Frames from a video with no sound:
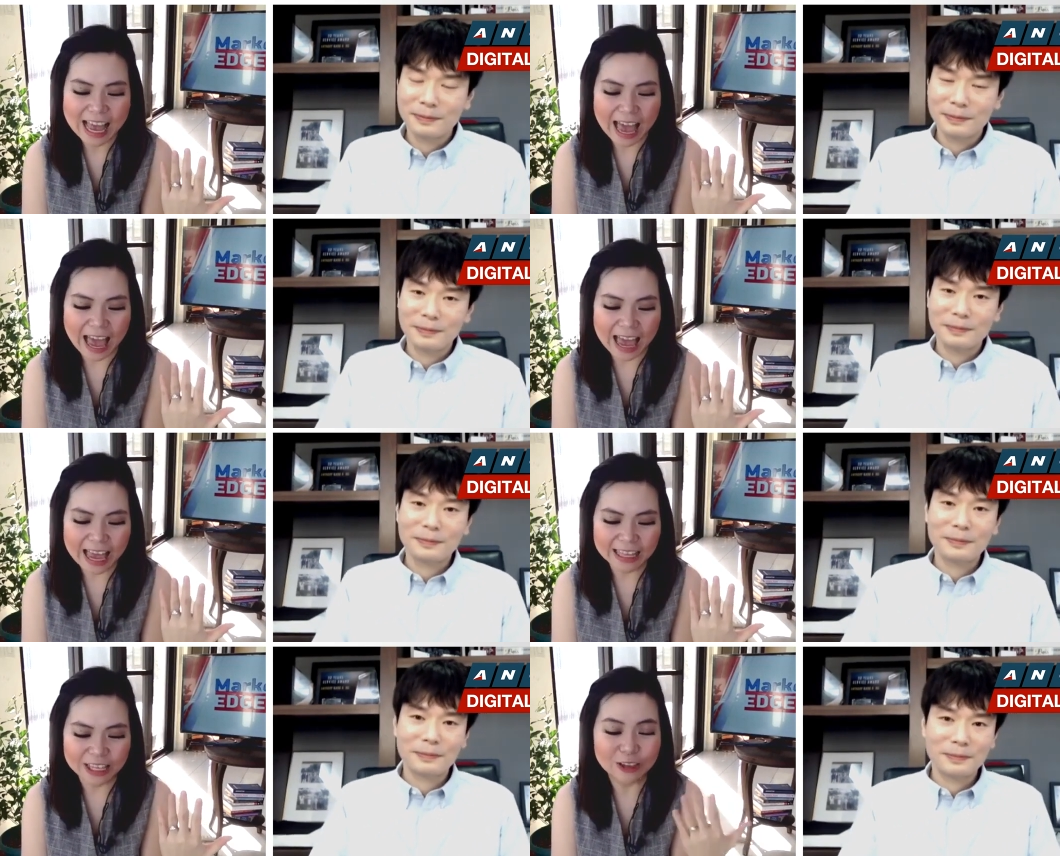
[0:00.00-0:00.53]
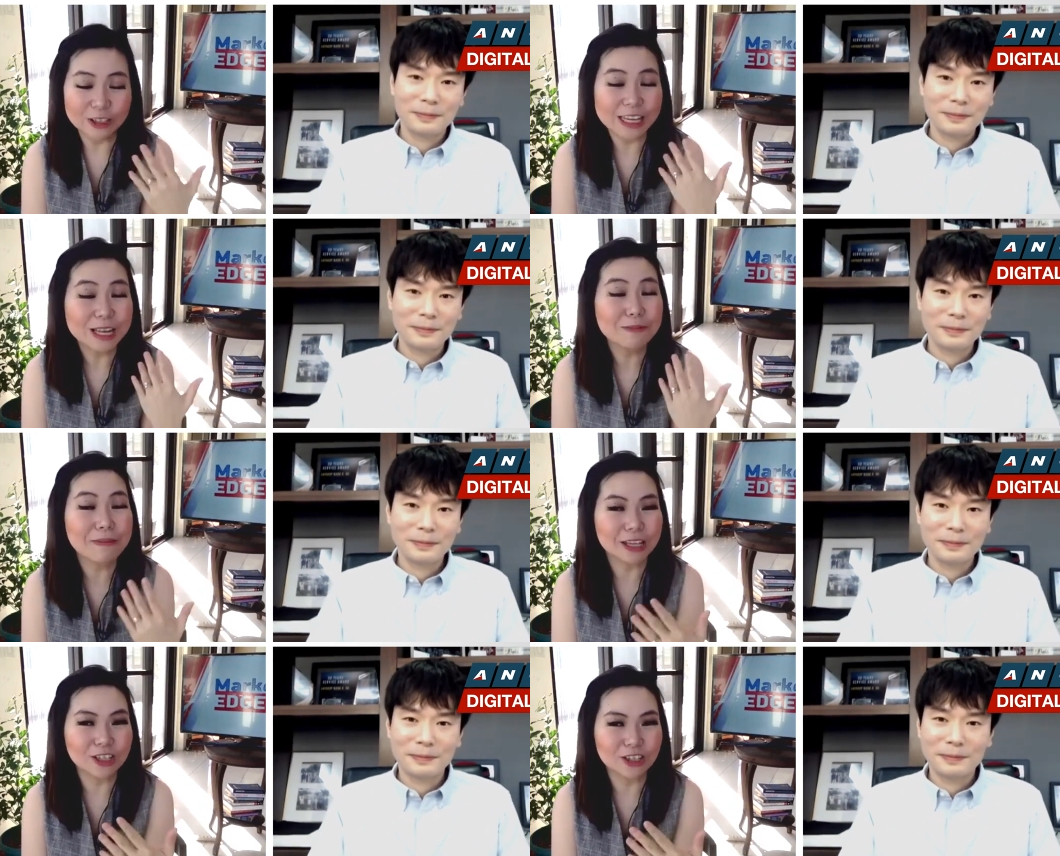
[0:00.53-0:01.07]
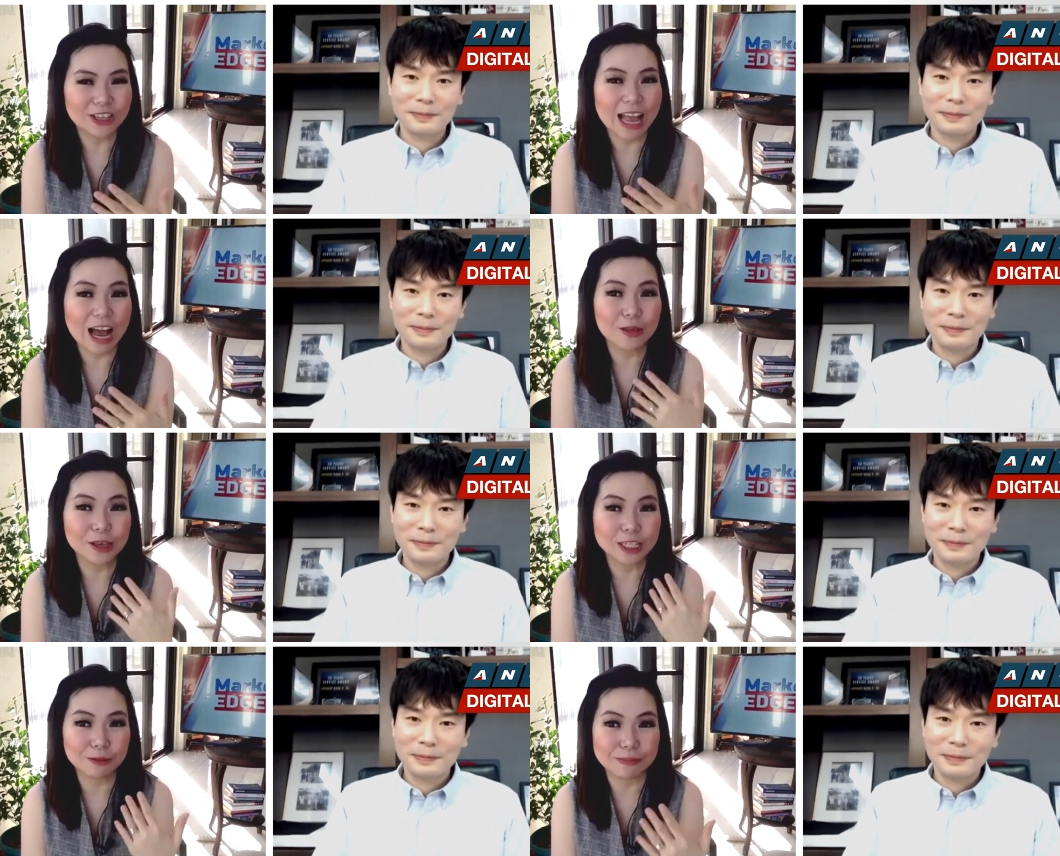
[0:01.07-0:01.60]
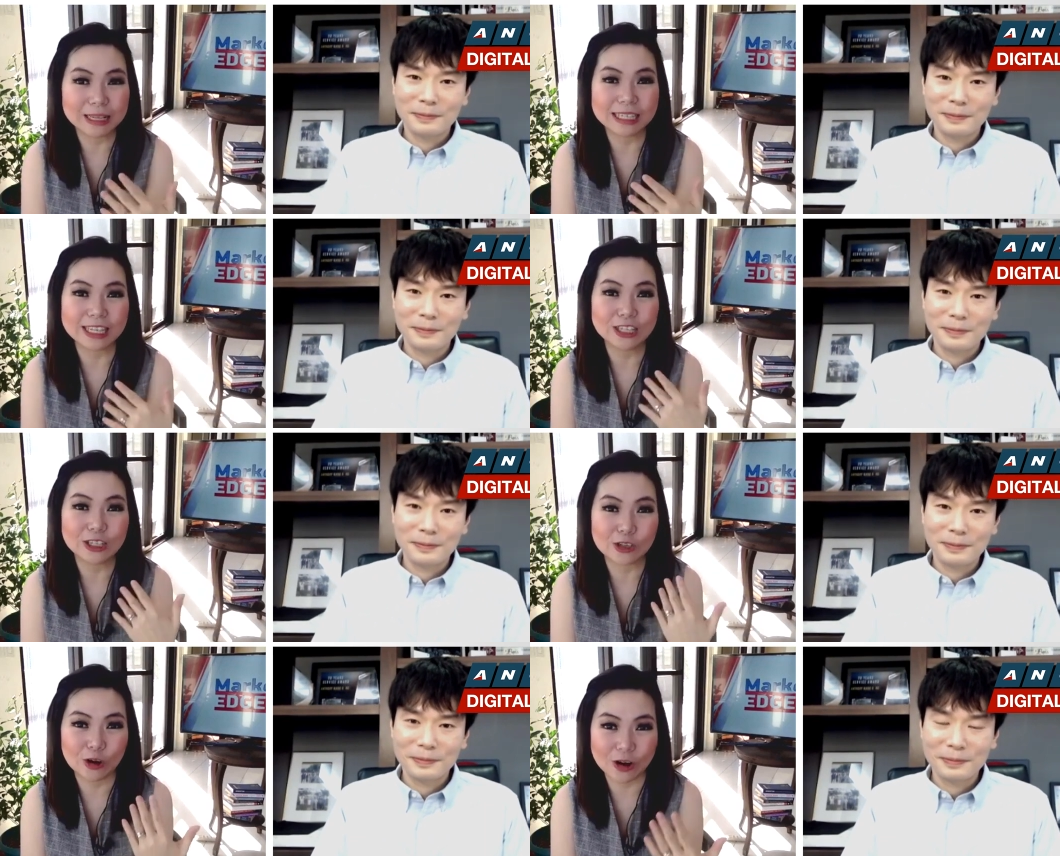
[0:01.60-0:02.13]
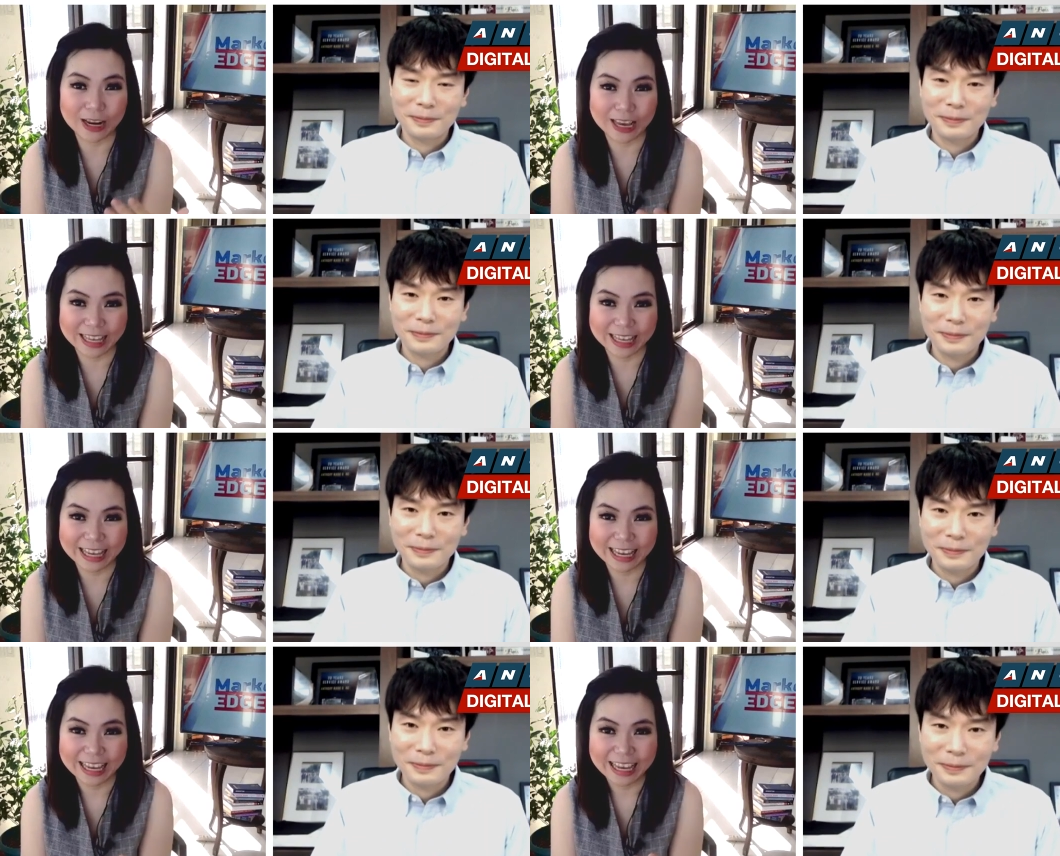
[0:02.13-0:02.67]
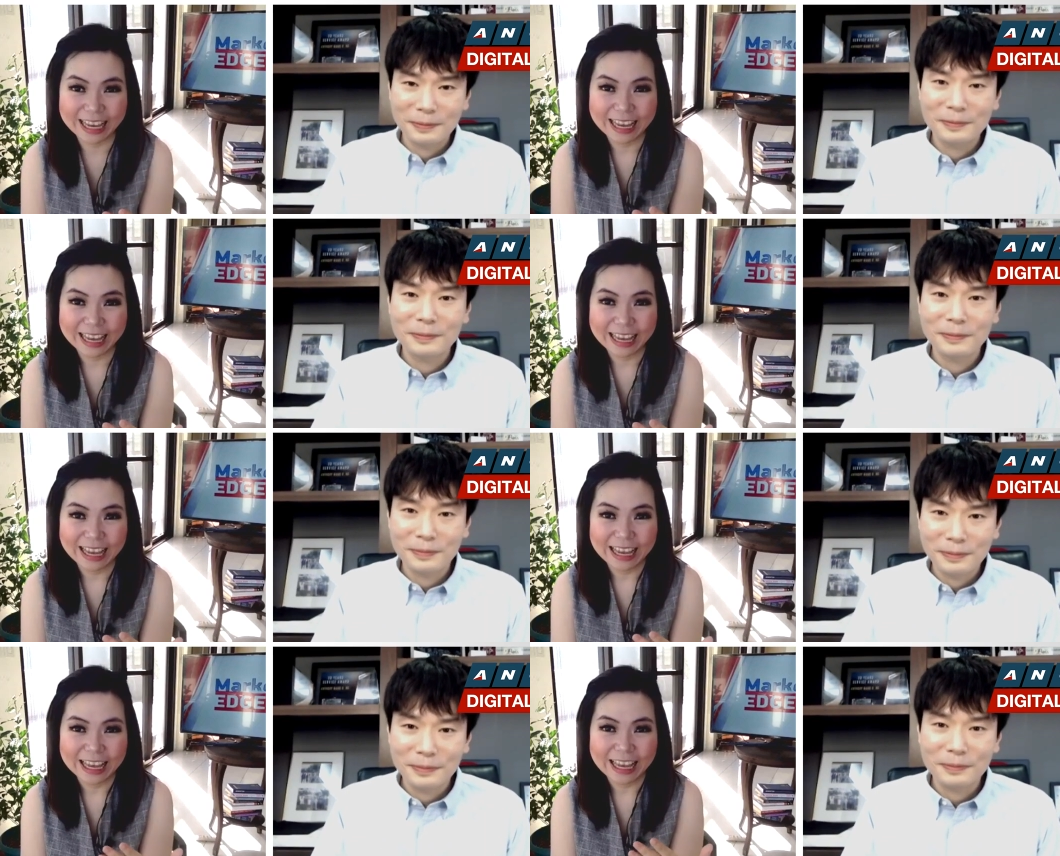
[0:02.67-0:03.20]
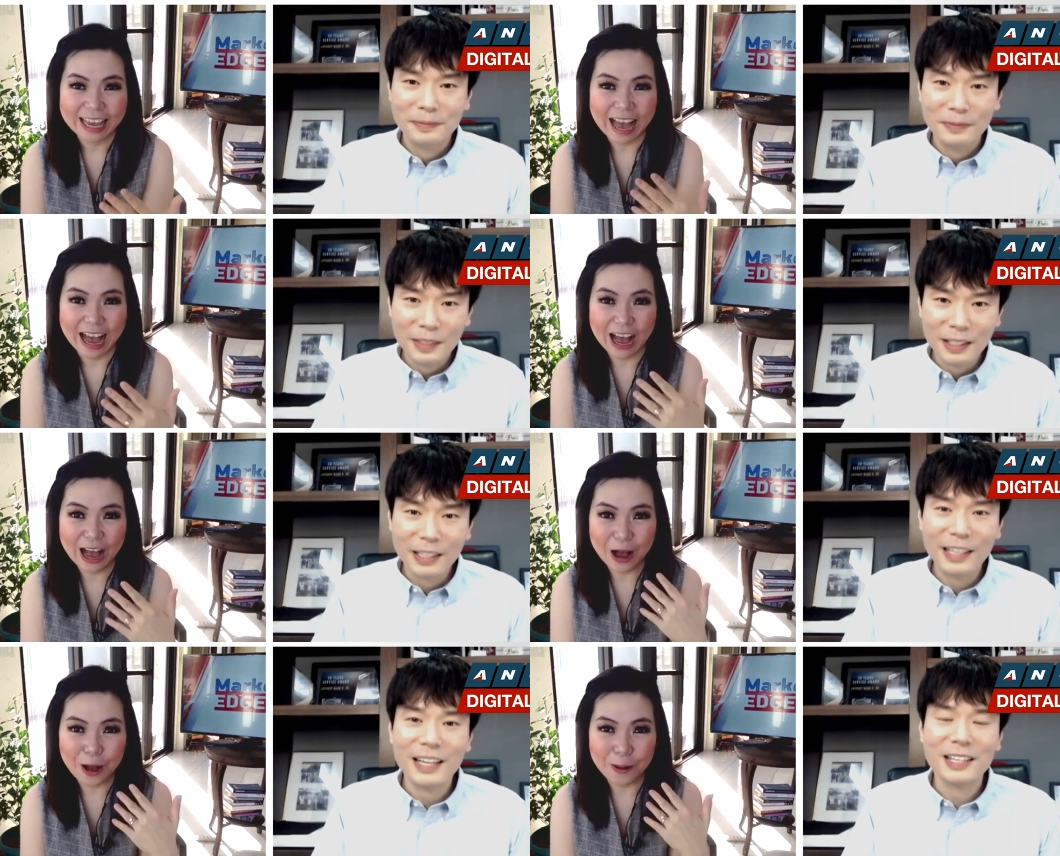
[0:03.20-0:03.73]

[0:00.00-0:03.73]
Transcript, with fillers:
Speaker 1: and you did mention how this business started. Um,